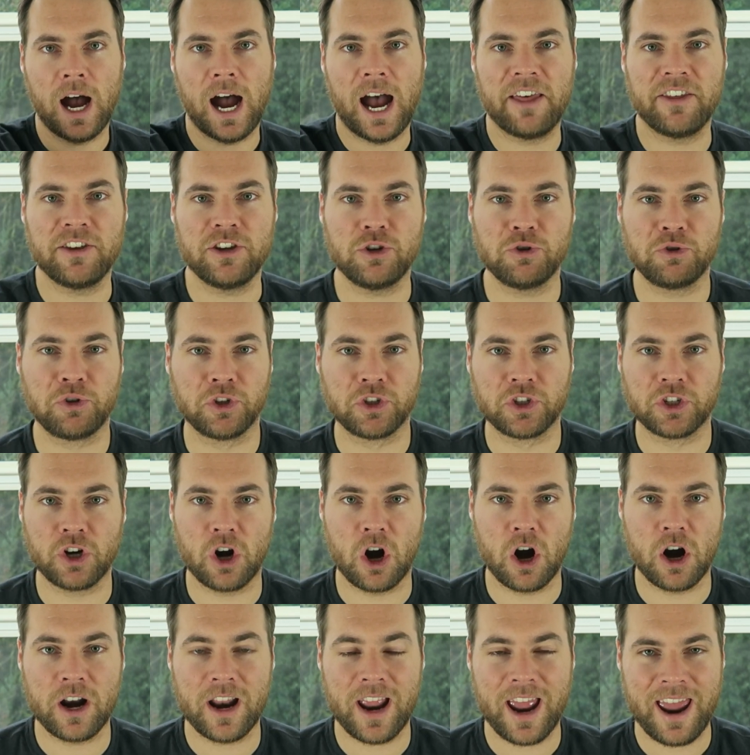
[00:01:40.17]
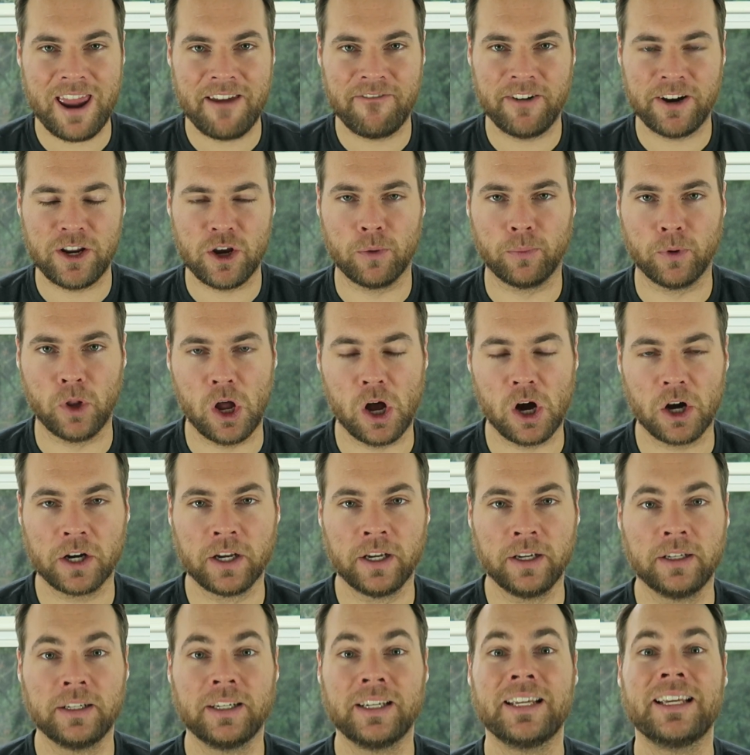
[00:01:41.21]
I think you should start a video blog
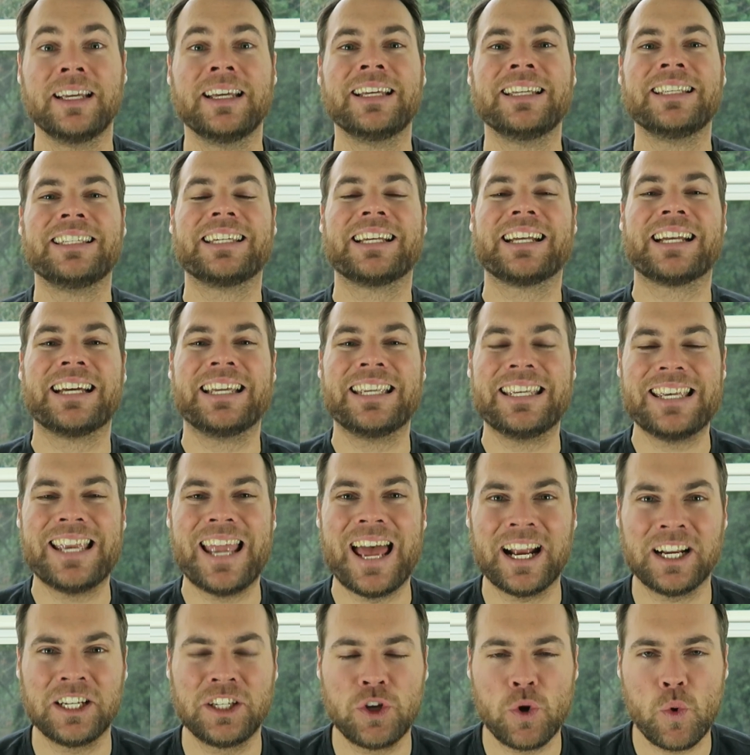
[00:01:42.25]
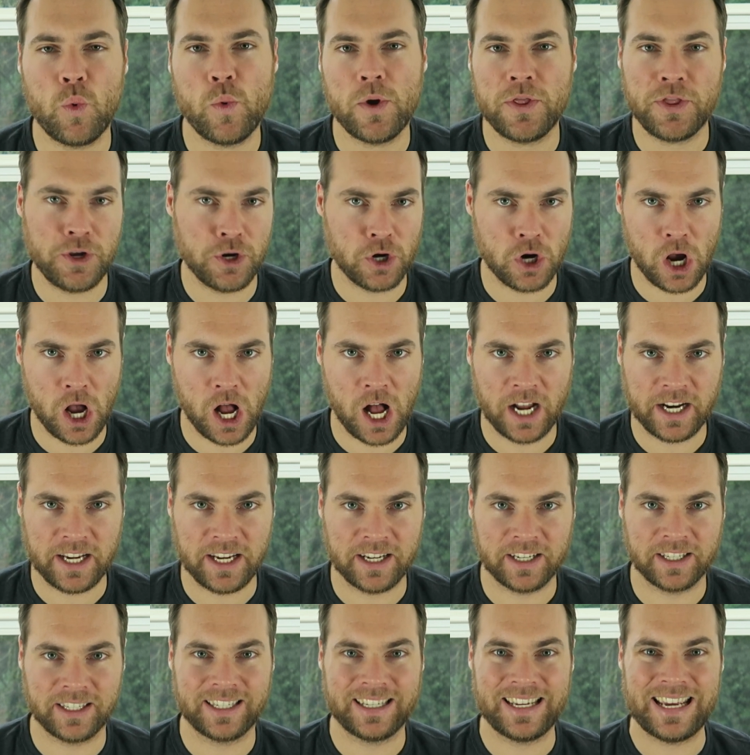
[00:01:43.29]
to connect with your
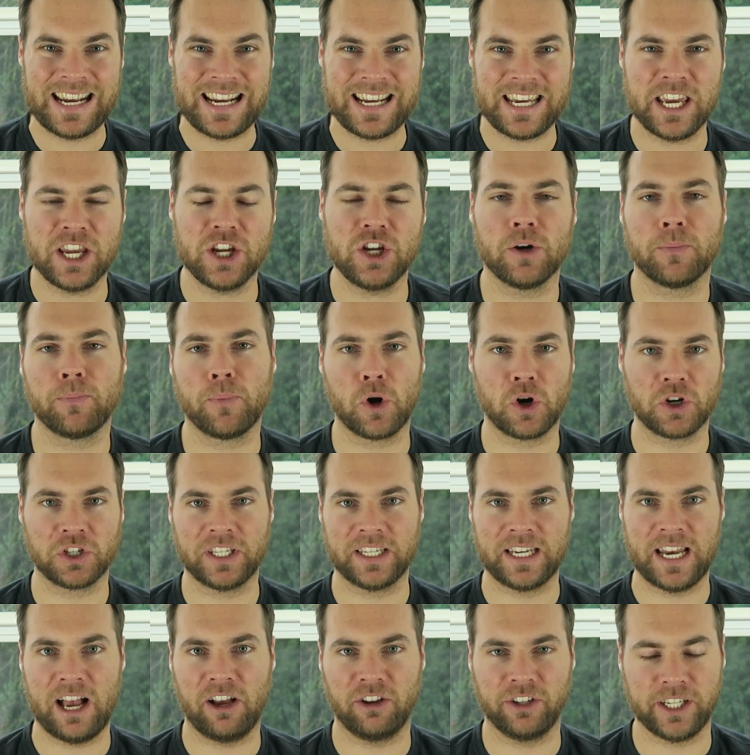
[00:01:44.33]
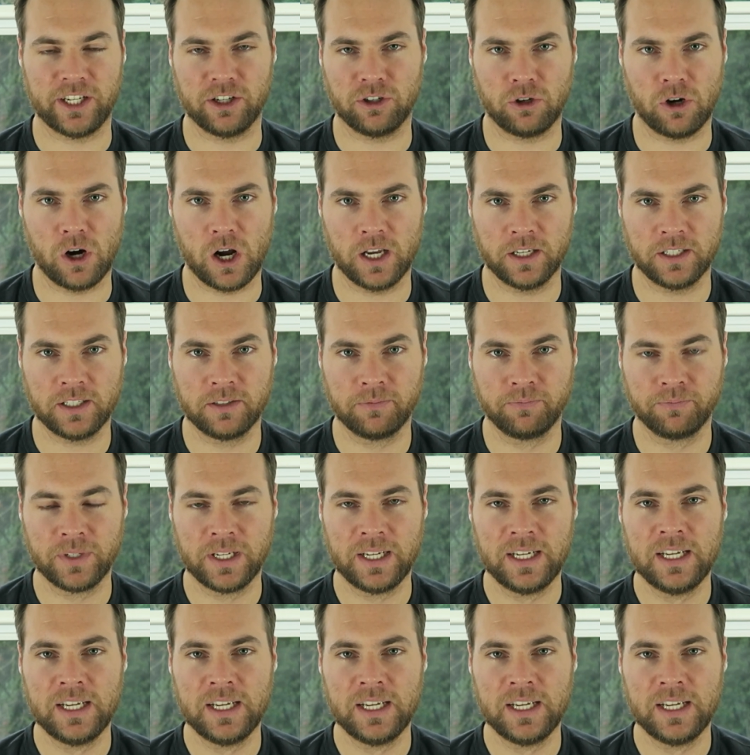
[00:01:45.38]
audience and get your personality across.